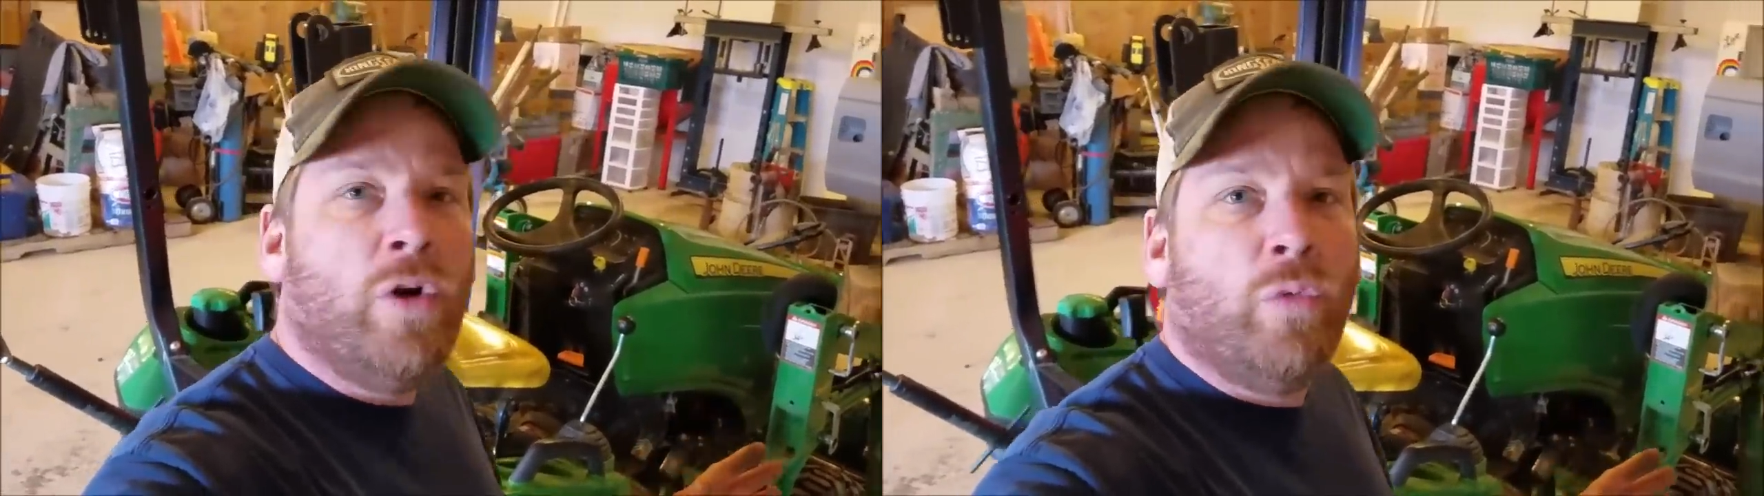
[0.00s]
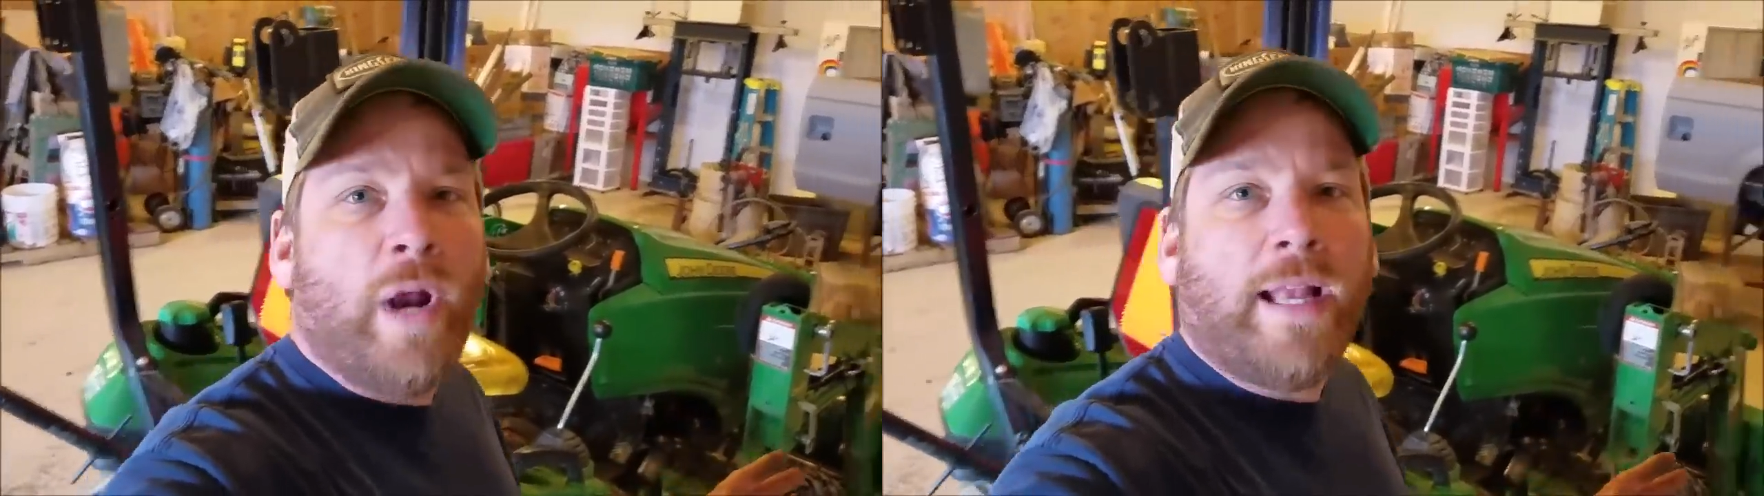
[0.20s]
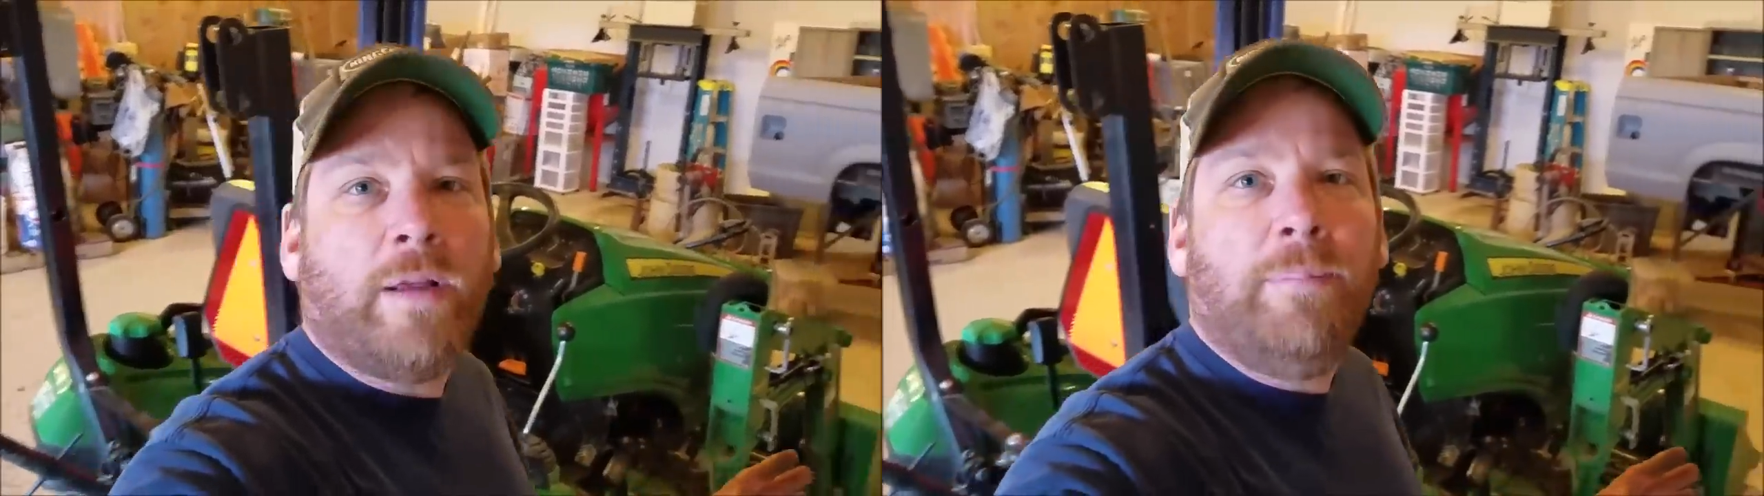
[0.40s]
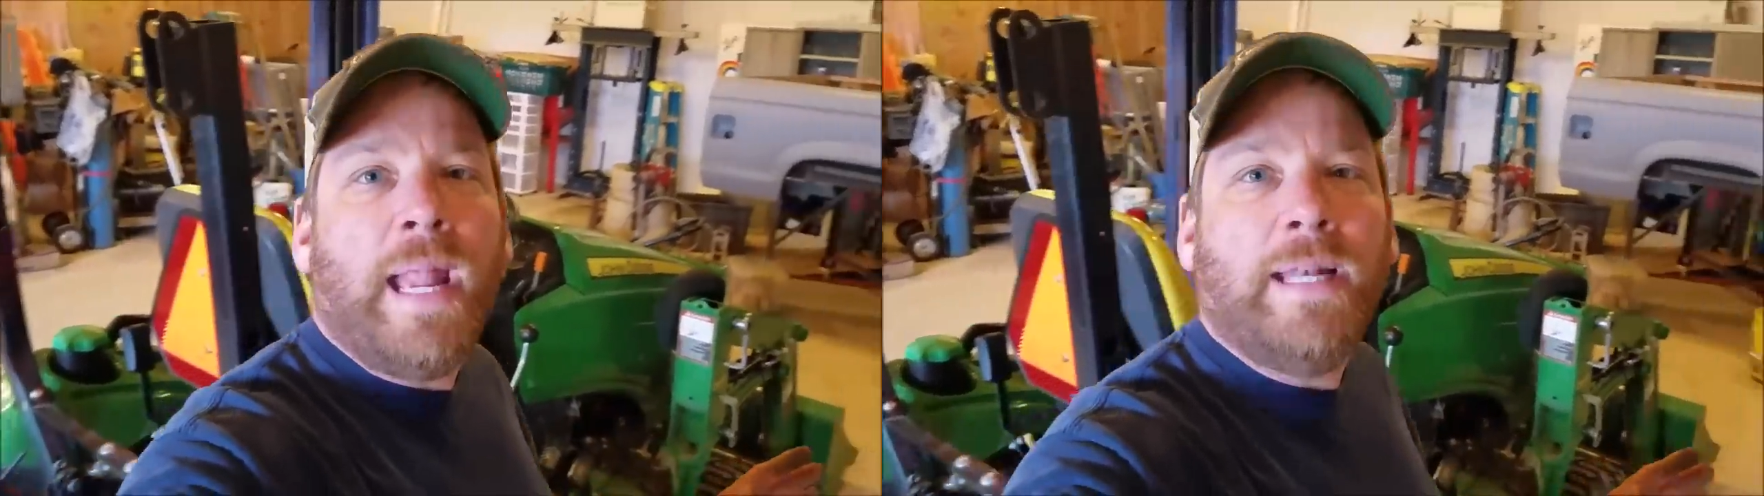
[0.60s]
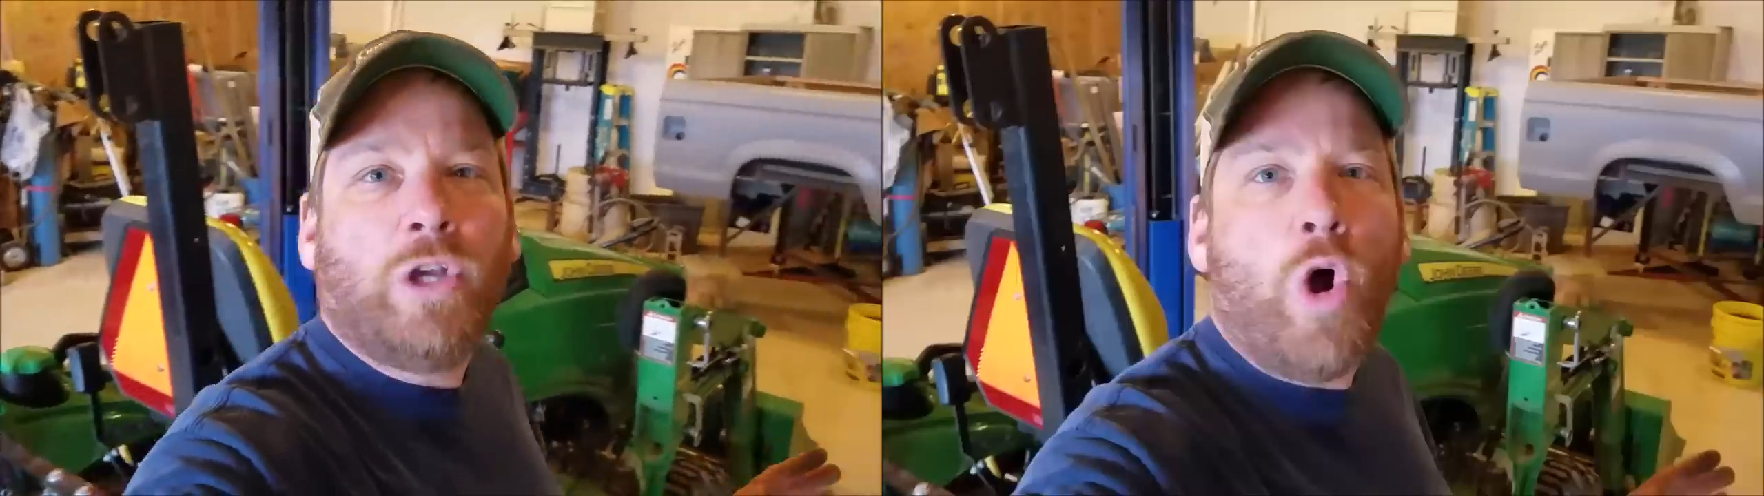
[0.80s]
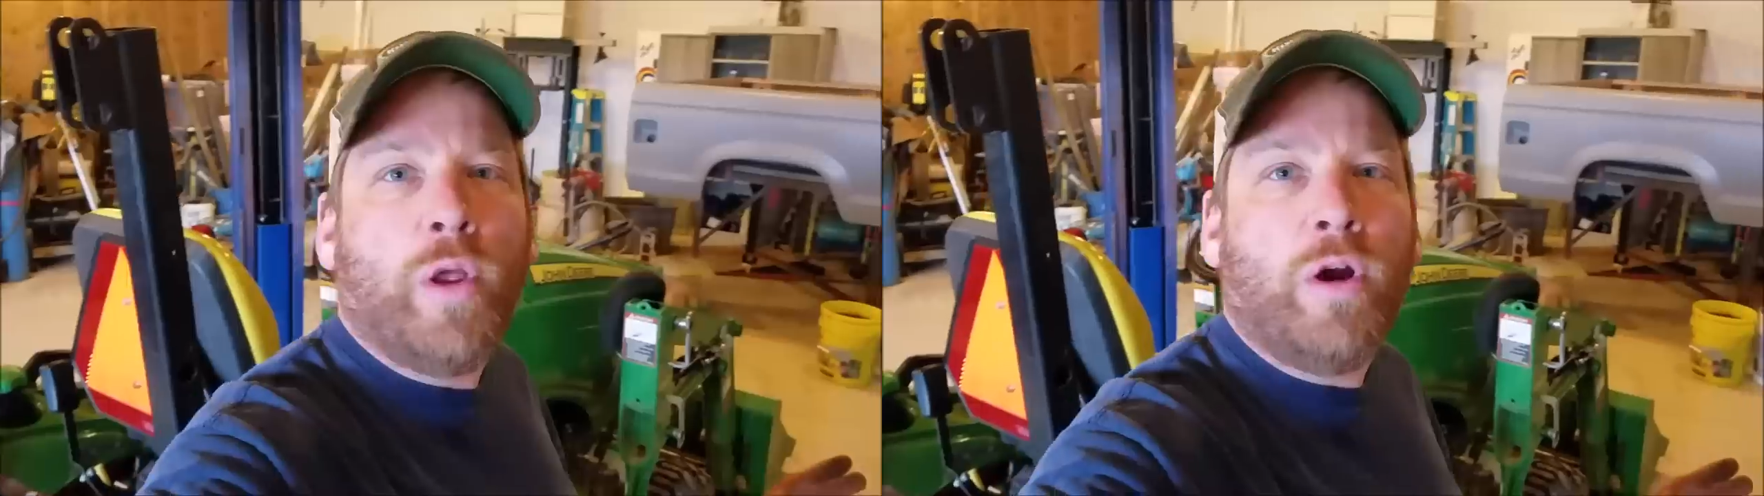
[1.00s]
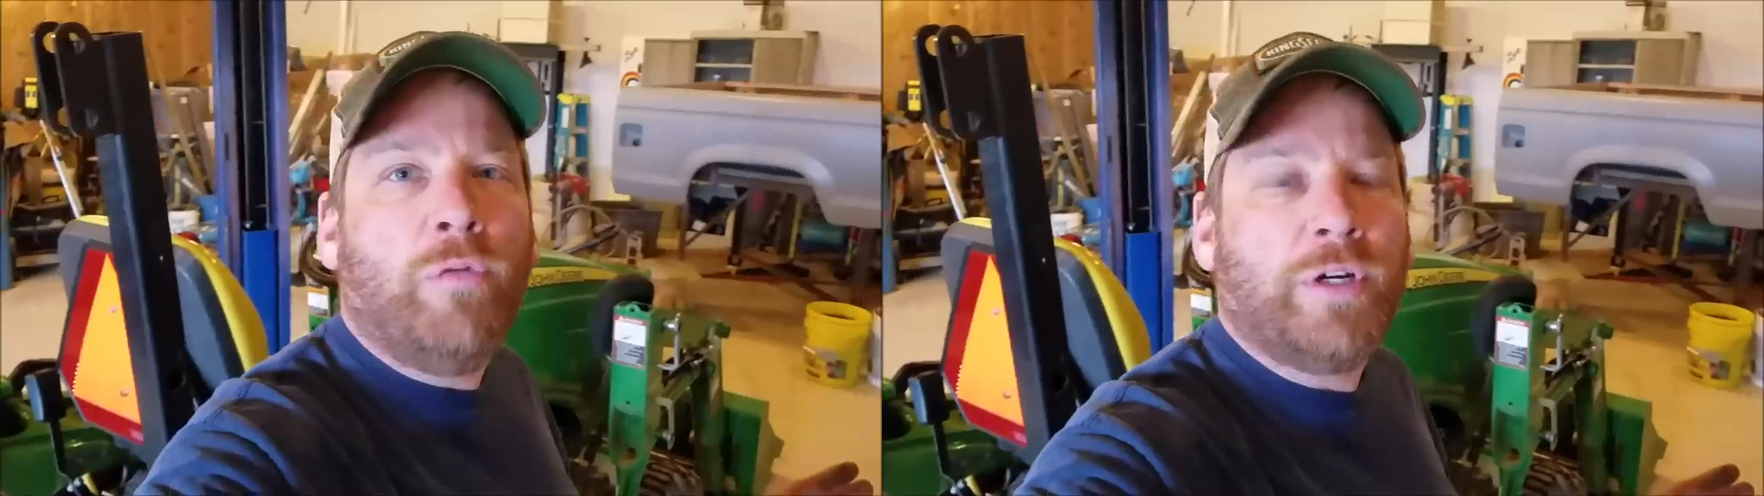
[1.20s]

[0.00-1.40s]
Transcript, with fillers: recommend going over